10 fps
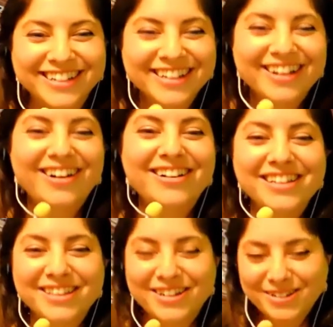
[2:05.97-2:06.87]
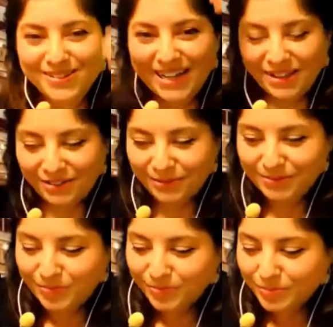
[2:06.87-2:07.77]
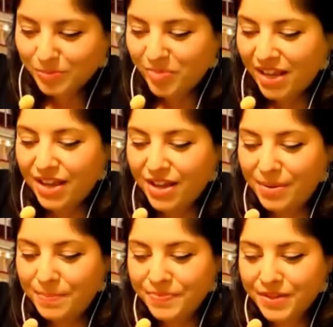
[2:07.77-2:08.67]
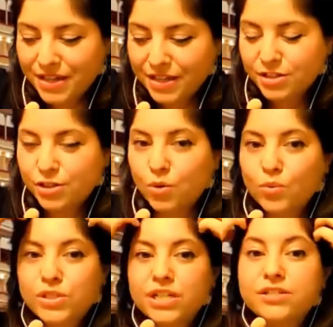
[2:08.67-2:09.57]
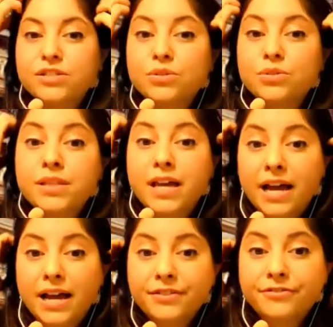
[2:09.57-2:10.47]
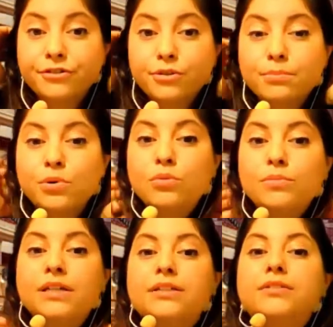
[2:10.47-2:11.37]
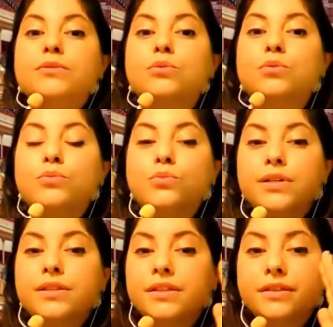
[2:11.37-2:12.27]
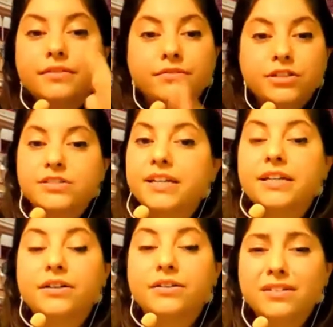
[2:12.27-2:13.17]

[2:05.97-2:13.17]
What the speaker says: all in there together. Um, so just do that for a moment with just air.